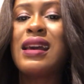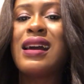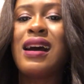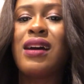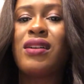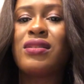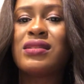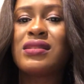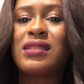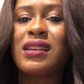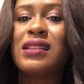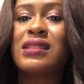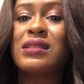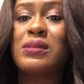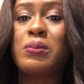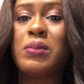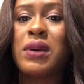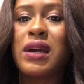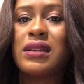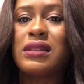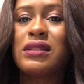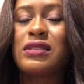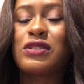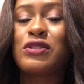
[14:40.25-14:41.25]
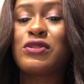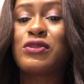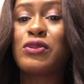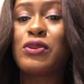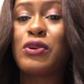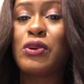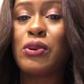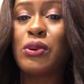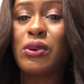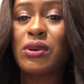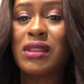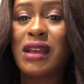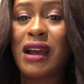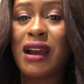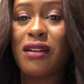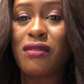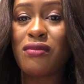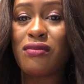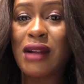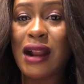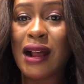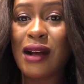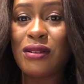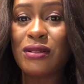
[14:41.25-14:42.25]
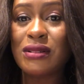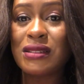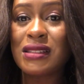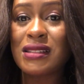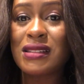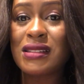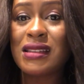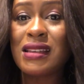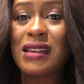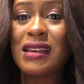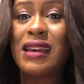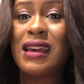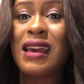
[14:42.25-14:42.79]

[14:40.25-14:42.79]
I'll say it's best to go that route.